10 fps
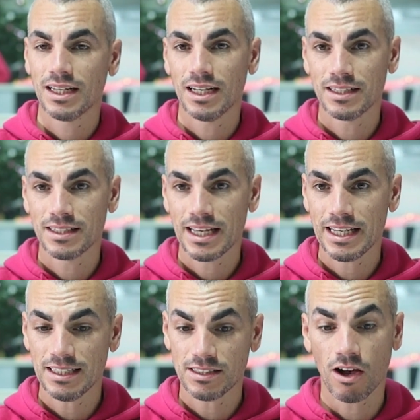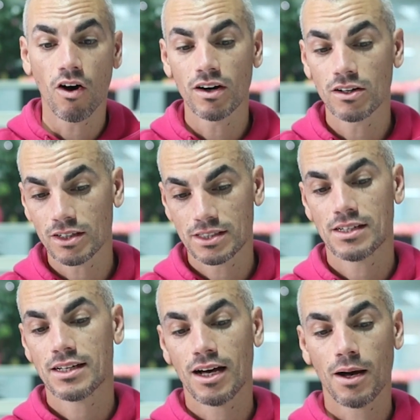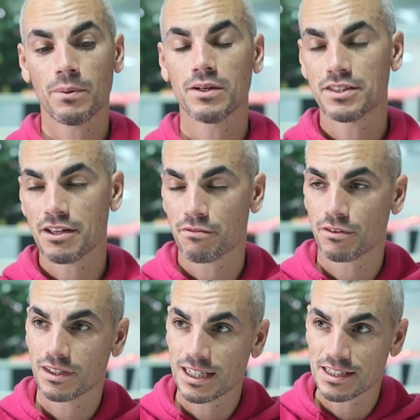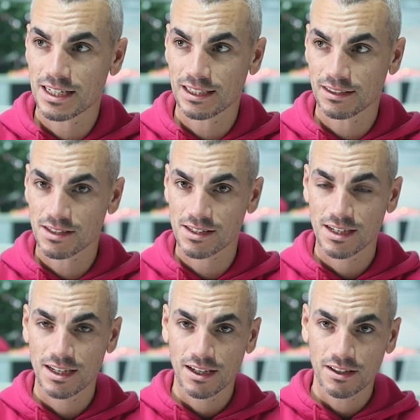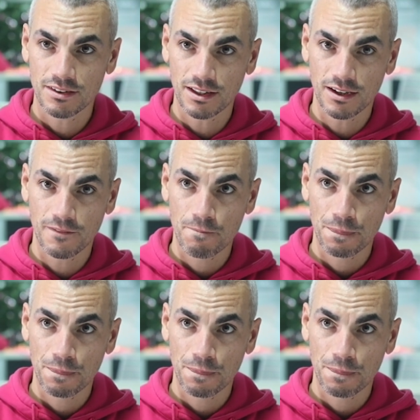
And he's highlighted a couple of different listings that